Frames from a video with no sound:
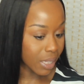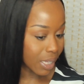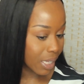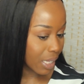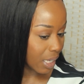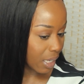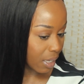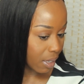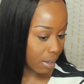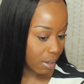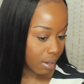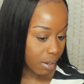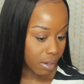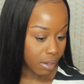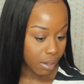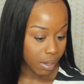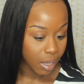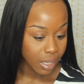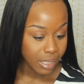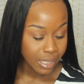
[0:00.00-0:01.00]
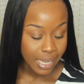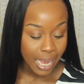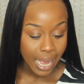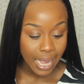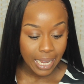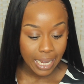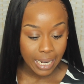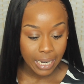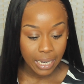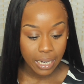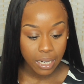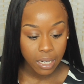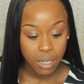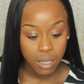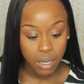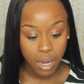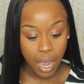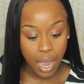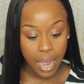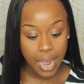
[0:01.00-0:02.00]
the
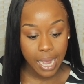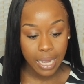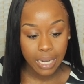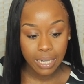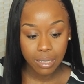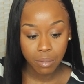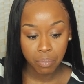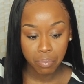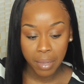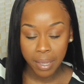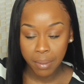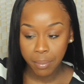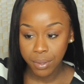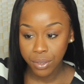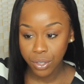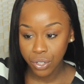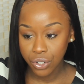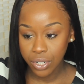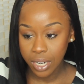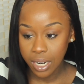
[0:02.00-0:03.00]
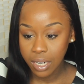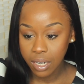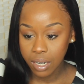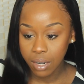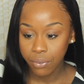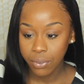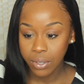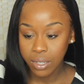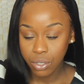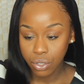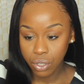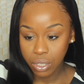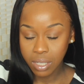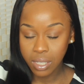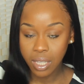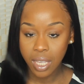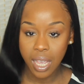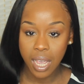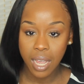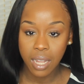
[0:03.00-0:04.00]
tangling and maybe the shedding if it's
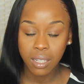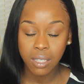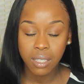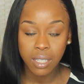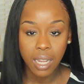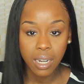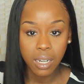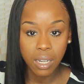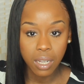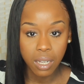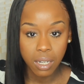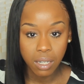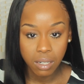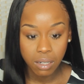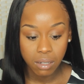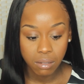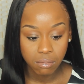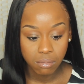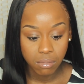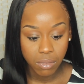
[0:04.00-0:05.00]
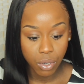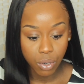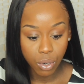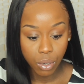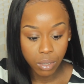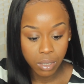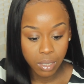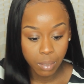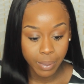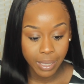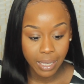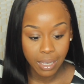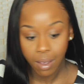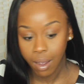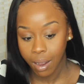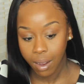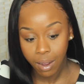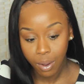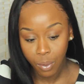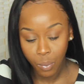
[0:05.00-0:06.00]
just the ends that need, you know, to be
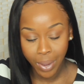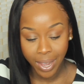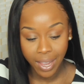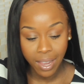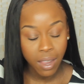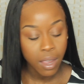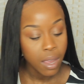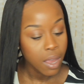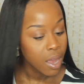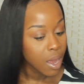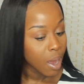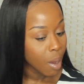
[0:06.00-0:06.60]
cut away.